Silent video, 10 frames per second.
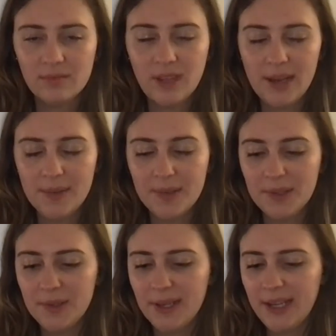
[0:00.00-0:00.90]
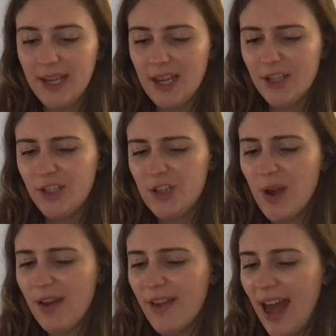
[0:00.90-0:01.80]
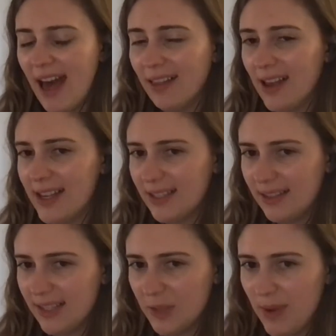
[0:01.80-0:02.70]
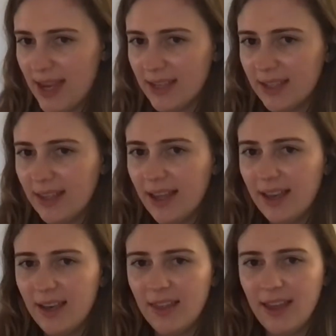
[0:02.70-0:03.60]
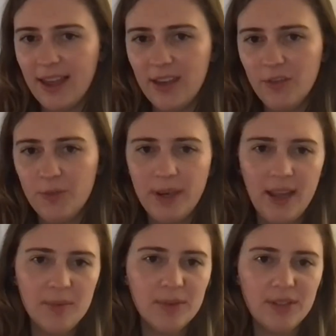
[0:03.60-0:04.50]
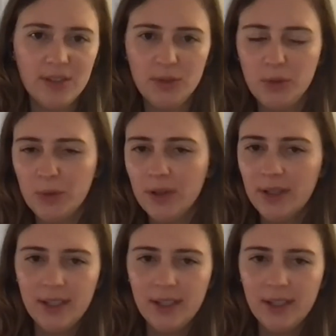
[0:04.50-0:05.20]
Absolutely. Do you have allies in the space that that you've been able to